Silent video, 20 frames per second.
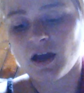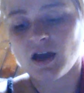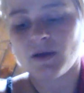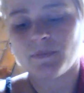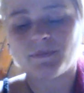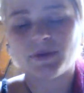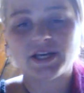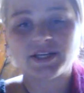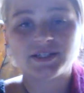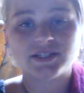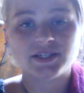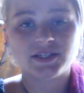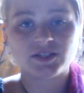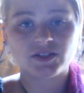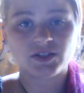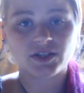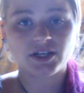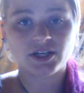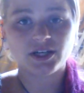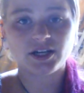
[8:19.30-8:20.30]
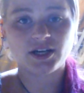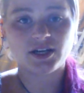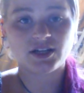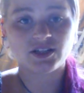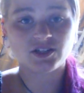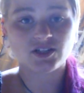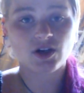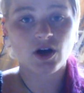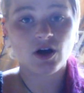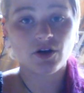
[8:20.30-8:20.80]
basically,
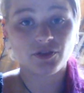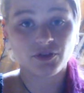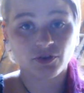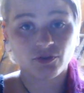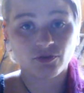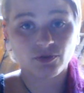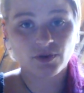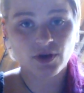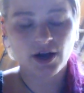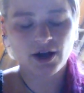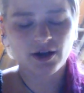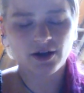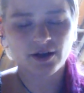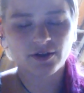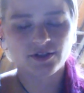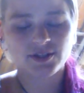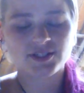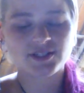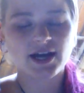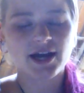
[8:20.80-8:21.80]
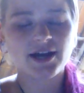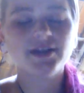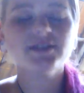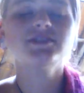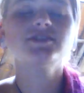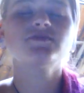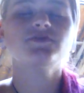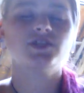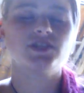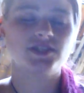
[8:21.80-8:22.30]
it's called the Science
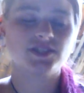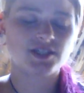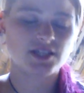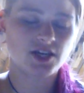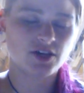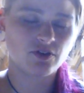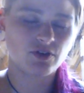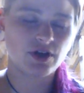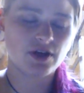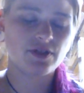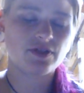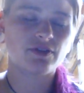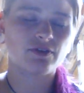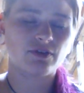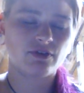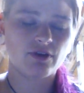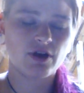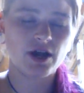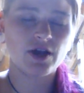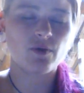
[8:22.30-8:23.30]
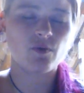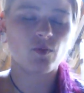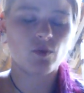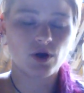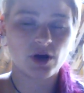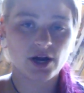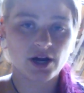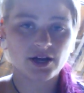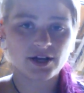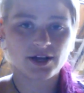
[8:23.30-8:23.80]
of the Secret, the Great
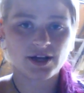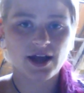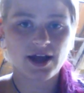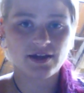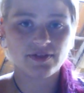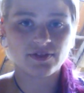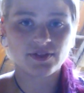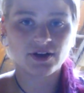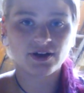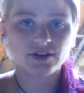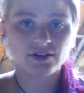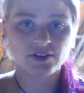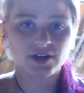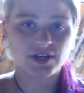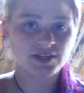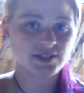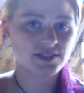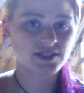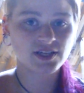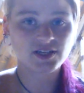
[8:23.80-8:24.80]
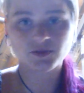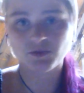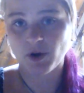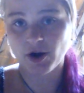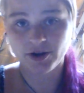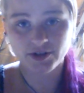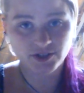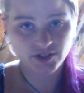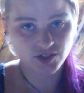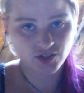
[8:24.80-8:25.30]
Work, and there are like 6
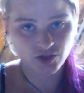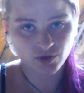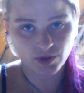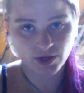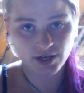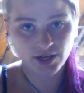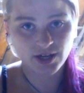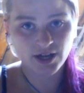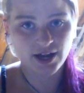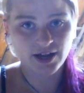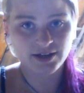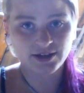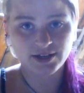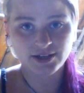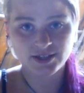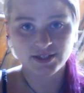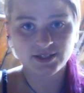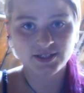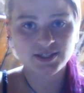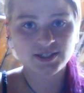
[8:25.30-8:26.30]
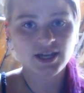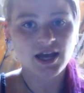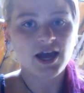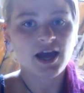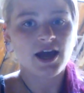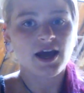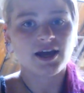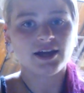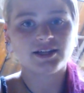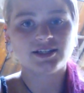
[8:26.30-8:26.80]
parts to it, and
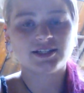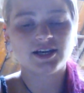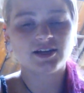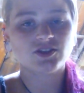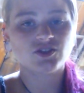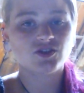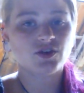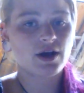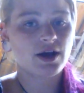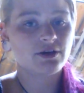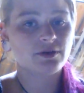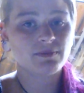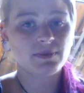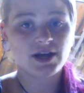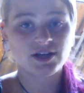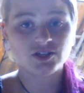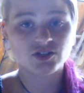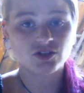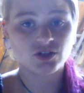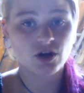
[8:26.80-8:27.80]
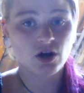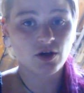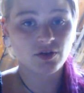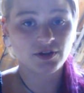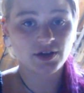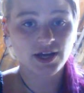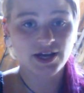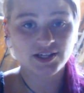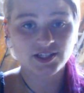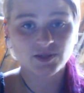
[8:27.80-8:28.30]
it tells you how to master all
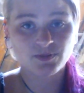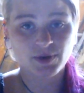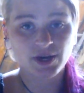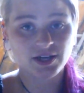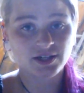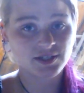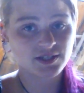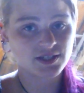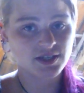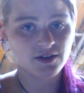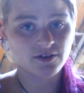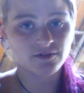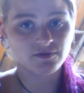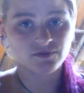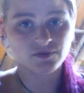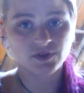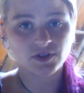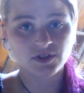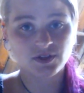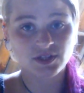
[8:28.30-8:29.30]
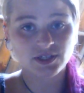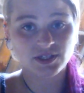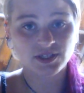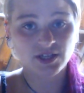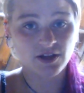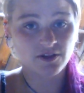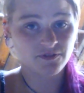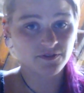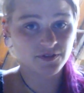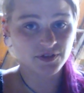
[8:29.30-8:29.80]
the aspects of the
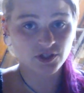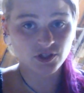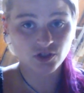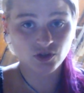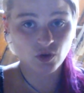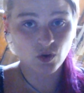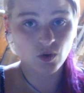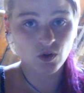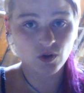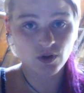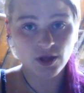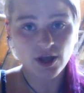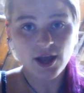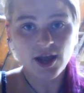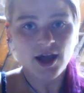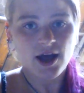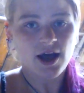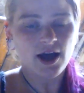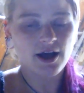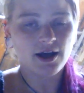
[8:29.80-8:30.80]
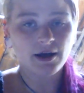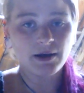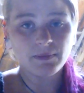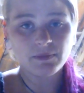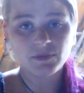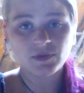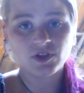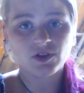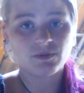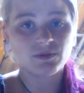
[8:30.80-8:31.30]
self and the soul,
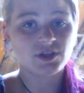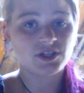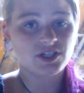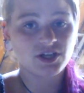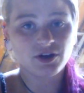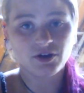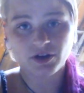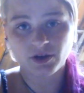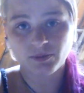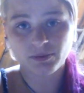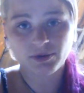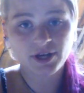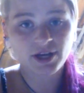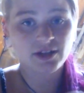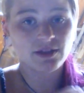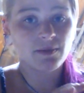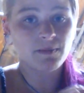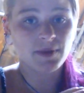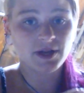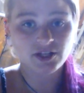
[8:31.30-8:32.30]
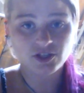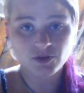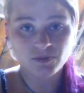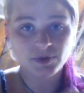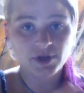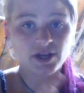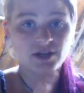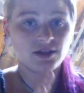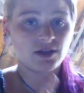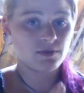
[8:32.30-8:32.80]
the material plane, the mental
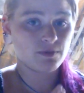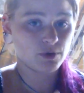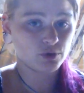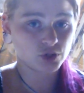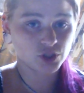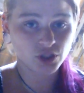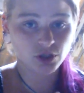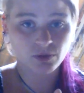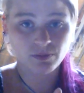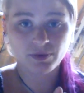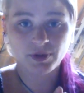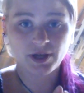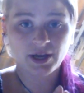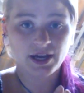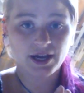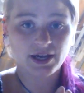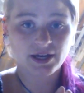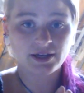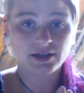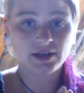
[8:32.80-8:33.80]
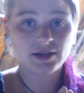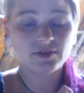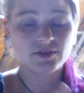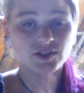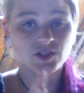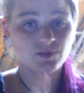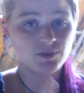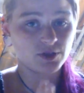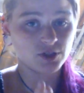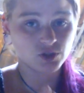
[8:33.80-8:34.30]
plane, the emotional plane, the
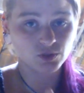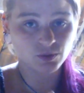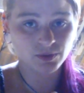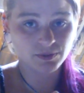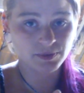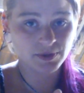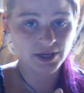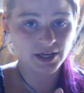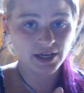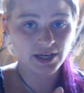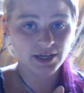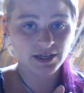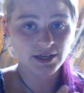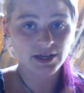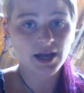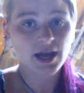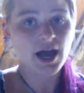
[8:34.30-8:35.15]
spiritual plane.